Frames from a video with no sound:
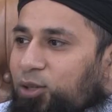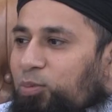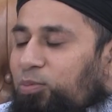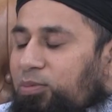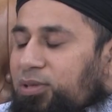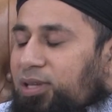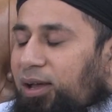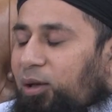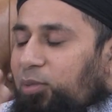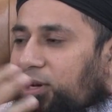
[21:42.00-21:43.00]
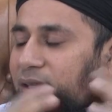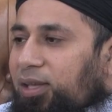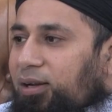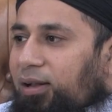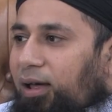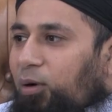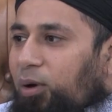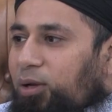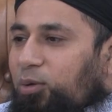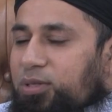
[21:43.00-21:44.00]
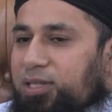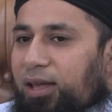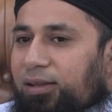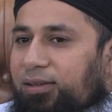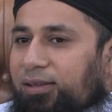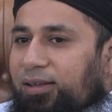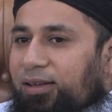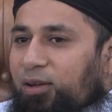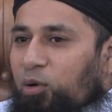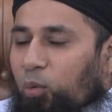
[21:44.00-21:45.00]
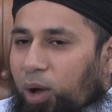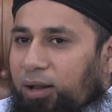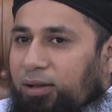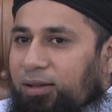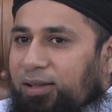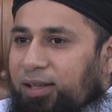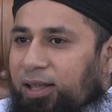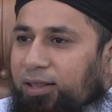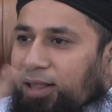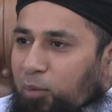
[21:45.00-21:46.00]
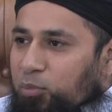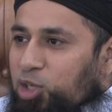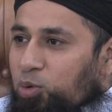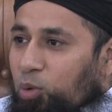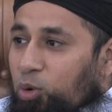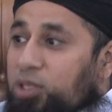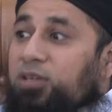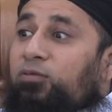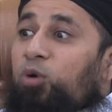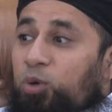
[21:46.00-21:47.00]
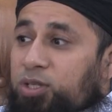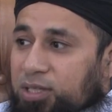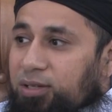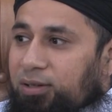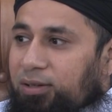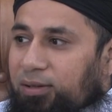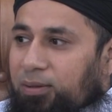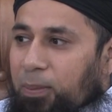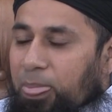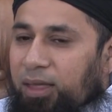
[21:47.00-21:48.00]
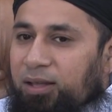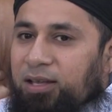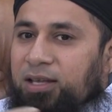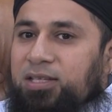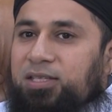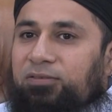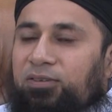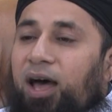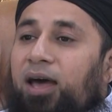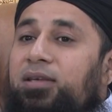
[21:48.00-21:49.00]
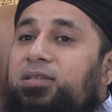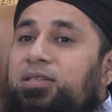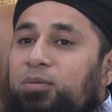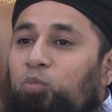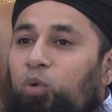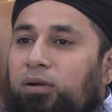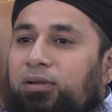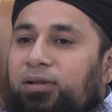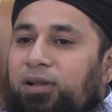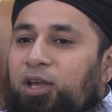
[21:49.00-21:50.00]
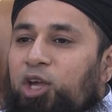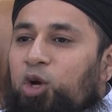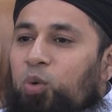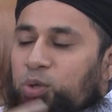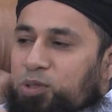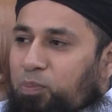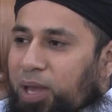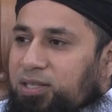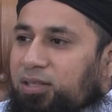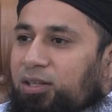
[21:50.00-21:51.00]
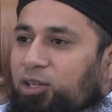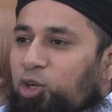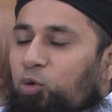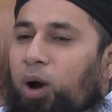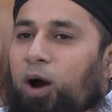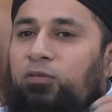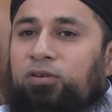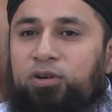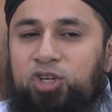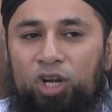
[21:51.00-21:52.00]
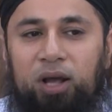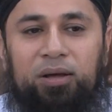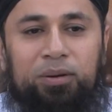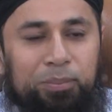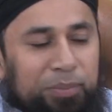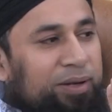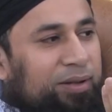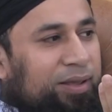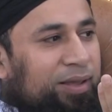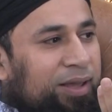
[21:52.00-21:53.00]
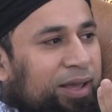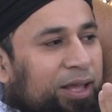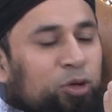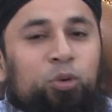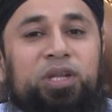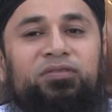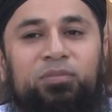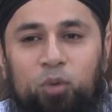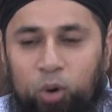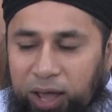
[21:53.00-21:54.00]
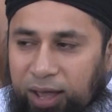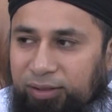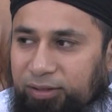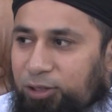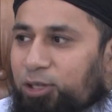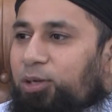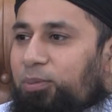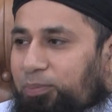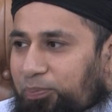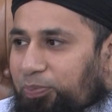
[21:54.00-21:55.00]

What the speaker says: So the Sahabi radiyallahu anhu said, well, that much water for ghusl suffice someone who was better than you, wa awfara sha'ran mink, and who had even more hair than you.